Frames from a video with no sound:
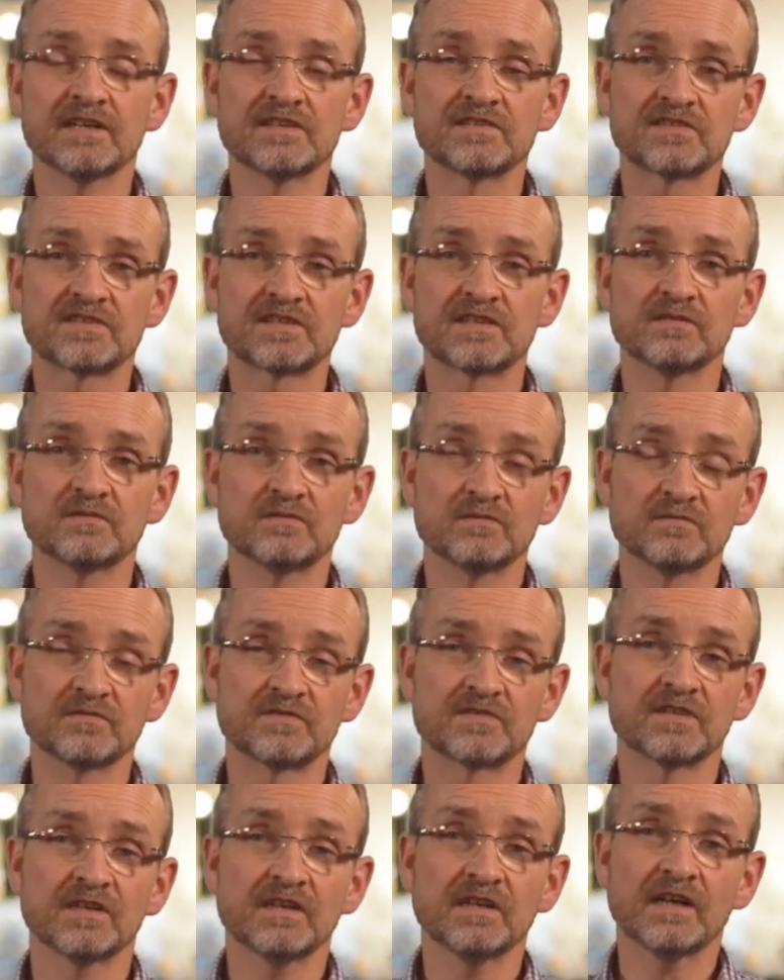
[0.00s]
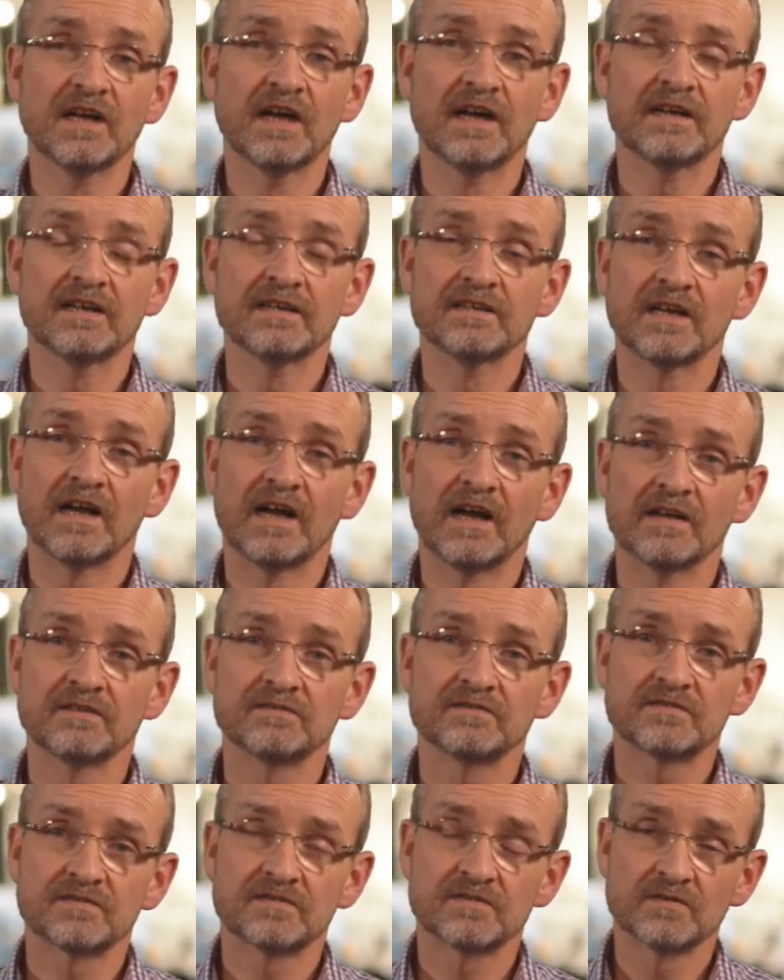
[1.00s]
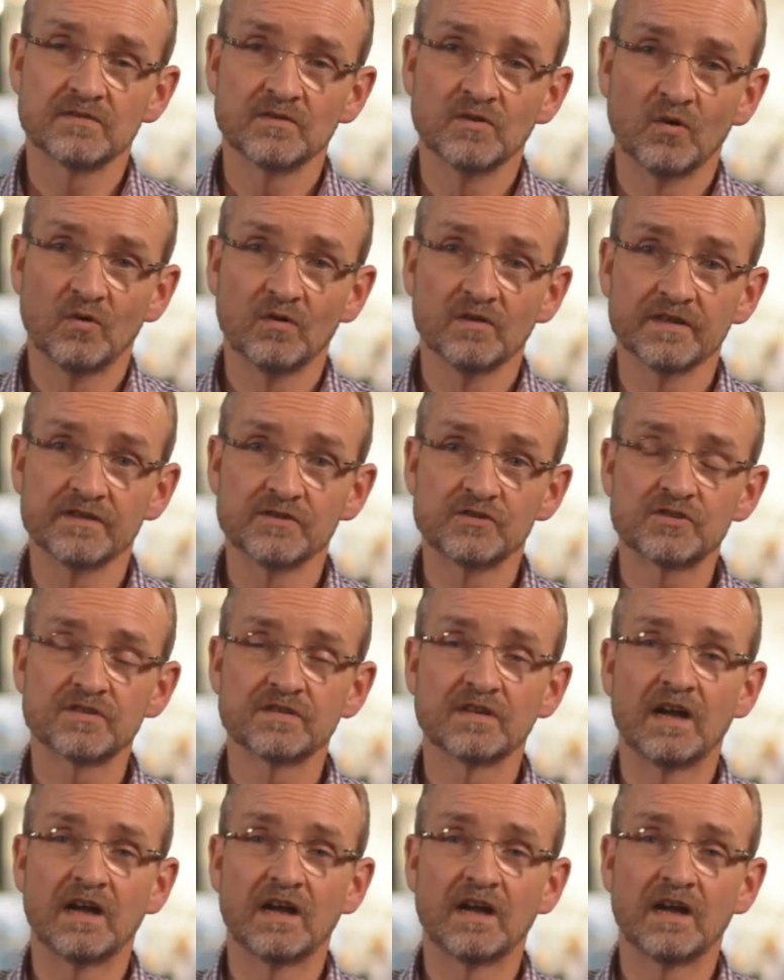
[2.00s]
skills, knowledge,